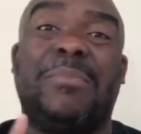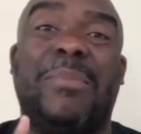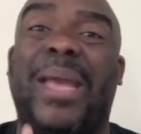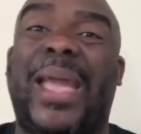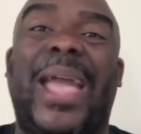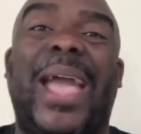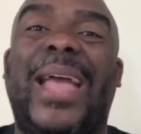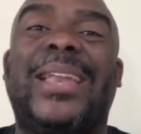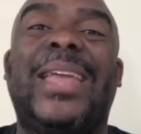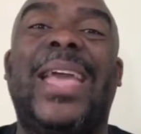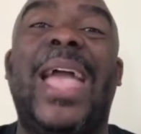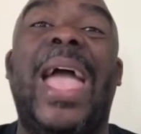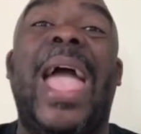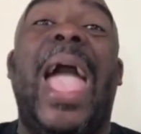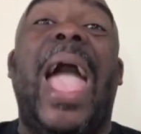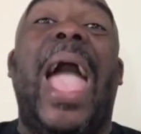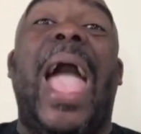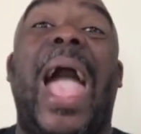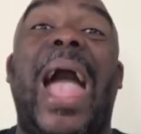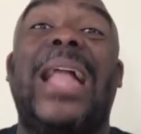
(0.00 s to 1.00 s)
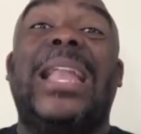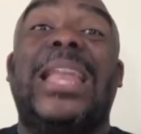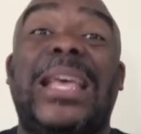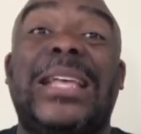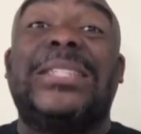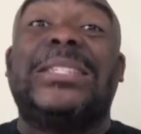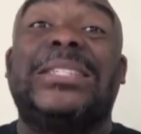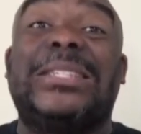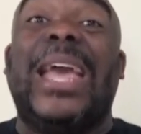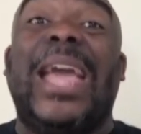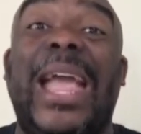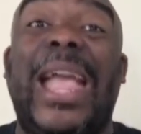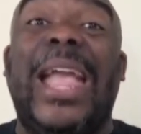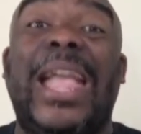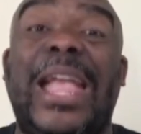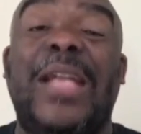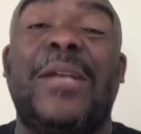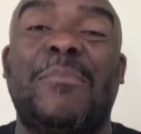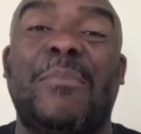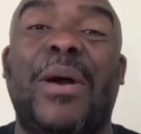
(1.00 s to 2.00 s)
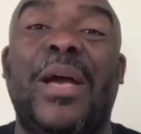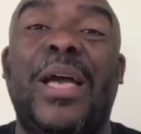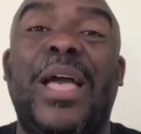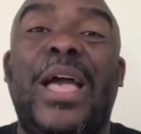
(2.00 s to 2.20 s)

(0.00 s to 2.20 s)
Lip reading: man and his team